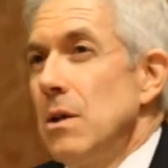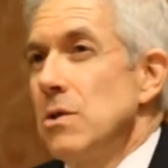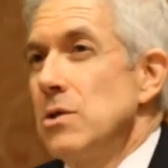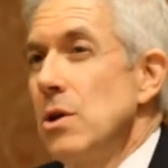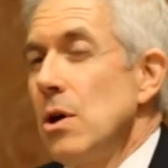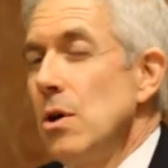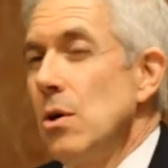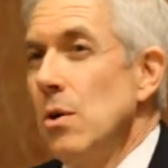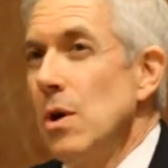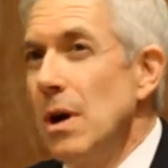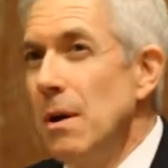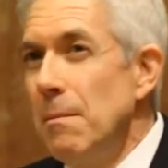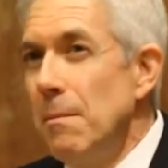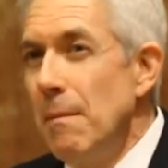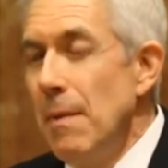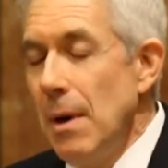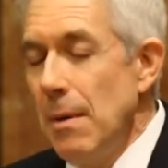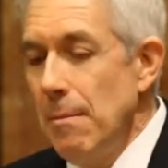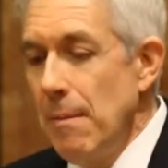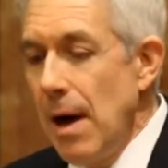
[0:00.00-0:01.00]

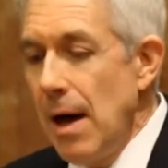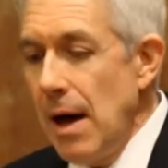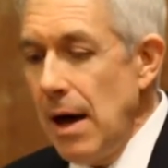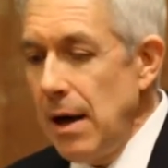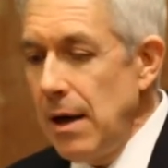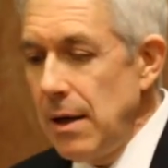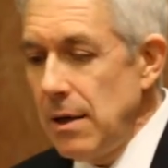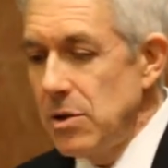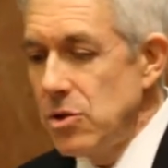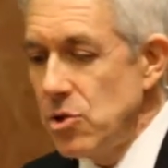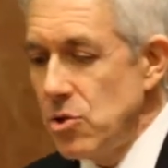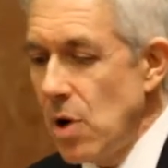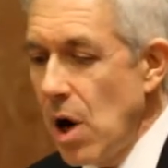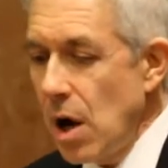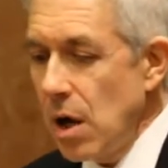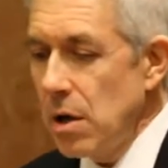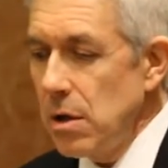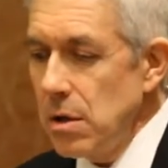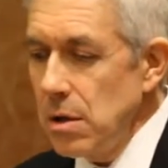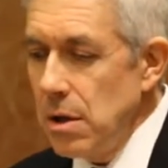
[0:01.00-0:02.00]
So my
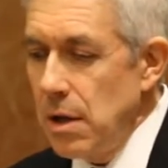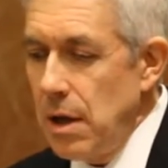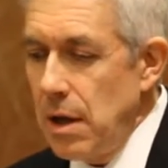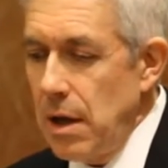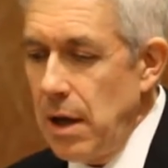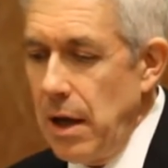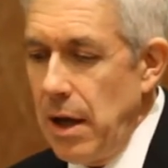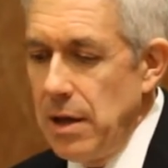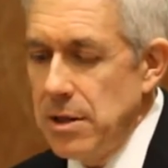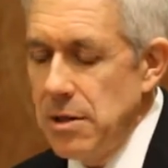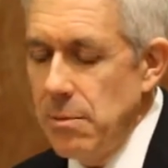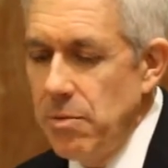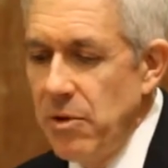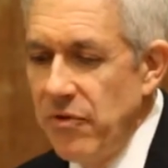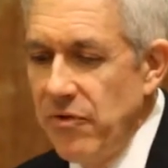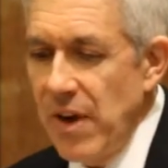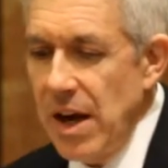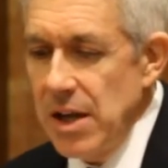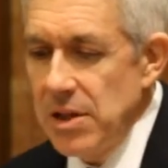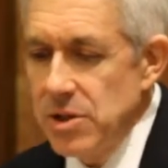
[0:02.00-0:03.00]
struggle as a
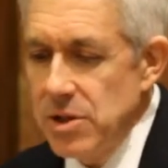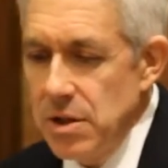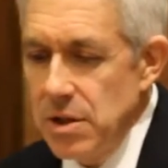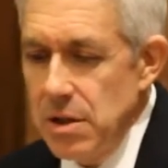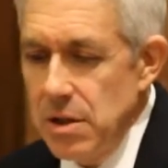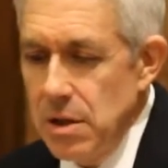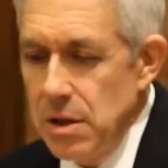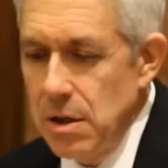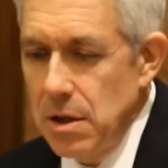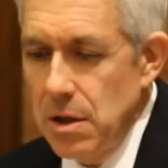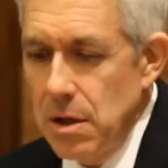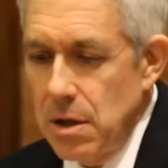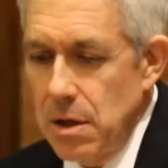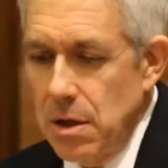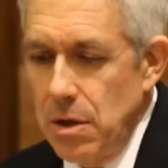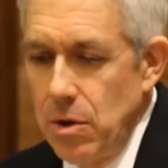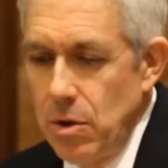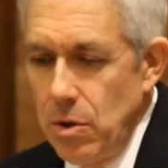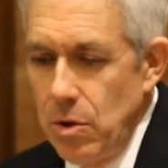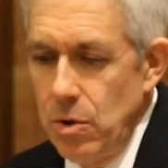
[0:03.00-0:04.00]
professor
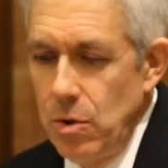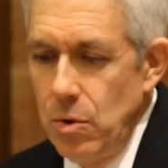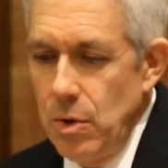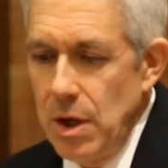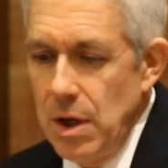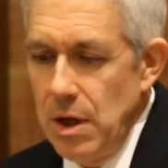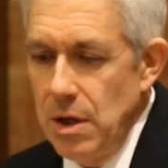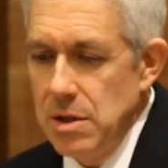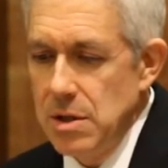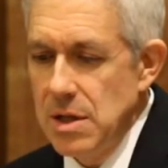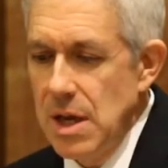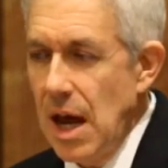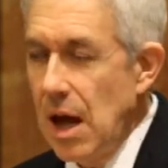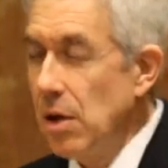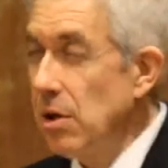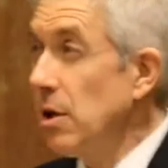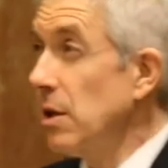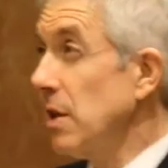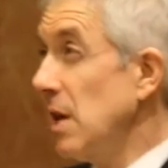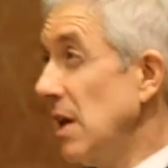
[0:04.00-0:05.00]
who is
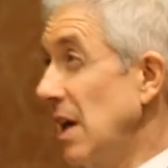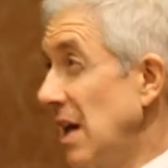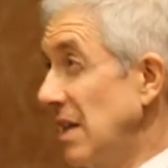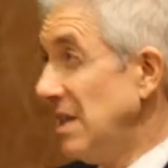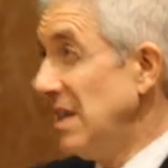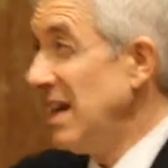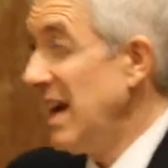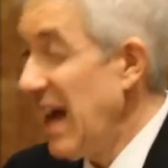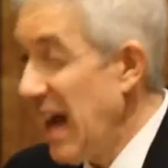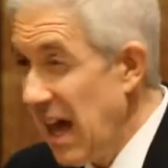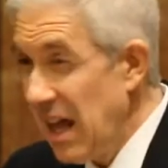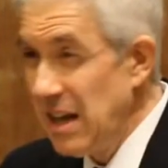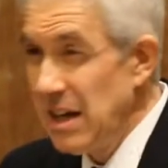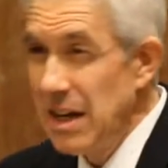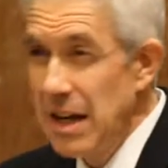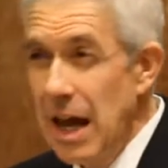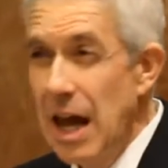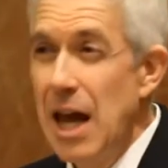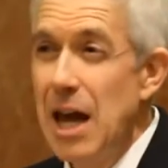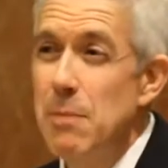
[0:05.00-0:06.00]
now looking at the
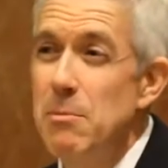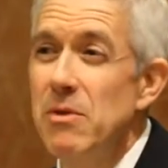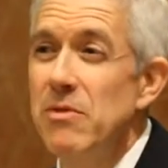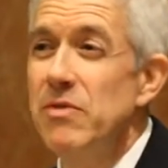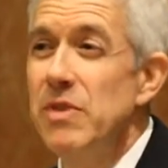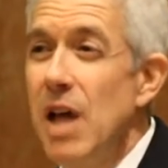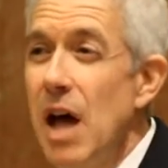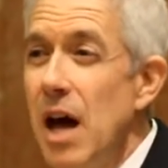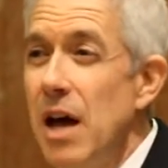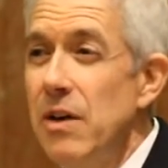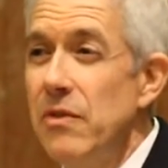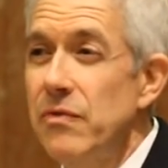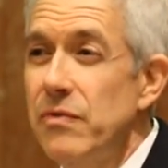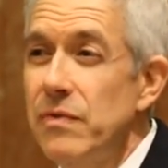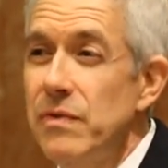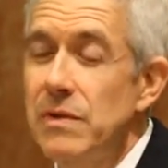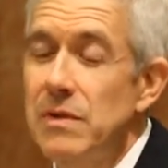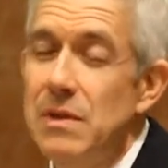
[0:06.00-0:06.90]
end game of life,